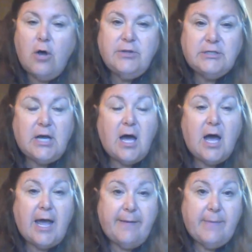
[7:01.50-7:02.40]
the
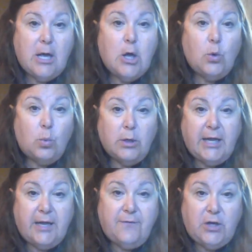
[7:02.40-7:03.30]
time will
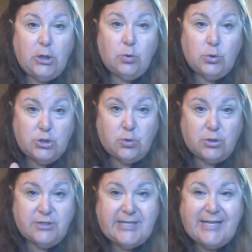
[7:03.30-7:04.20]
give you
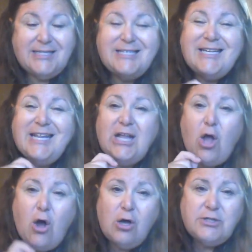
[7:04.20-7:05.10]
shorter sentences, and it
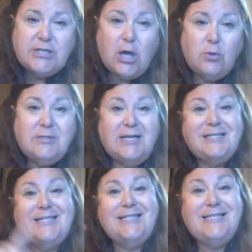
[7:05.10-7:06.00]
also
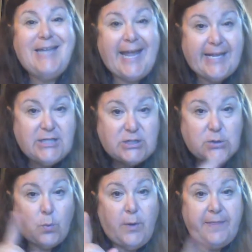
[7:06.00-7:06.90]
doesn't dance
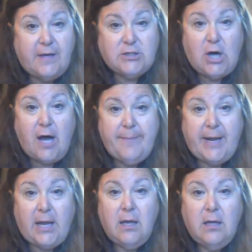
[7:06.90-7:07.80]
with a
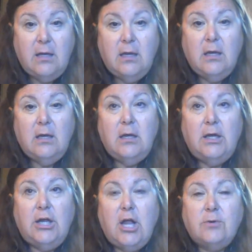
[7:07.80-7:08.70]
topic.
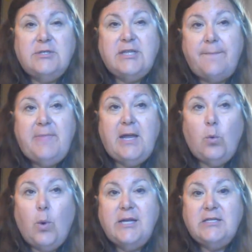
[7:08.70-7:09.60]
You know,
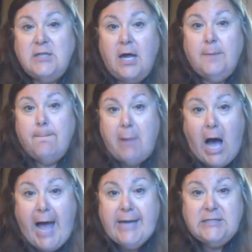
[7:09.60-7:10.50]
something was done
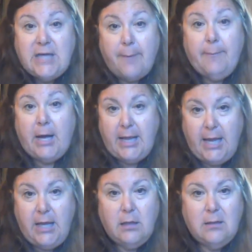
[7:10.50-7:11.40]
by
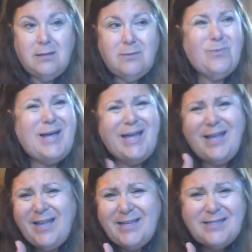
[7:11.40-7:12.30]
somebody.
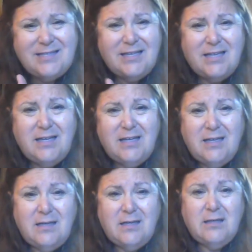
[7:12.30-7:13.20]
What?
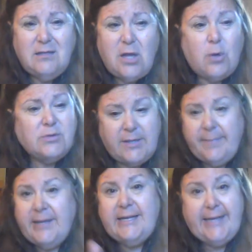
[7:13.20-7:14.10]
No,
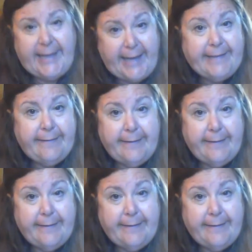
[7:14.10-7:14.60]
somebody did it.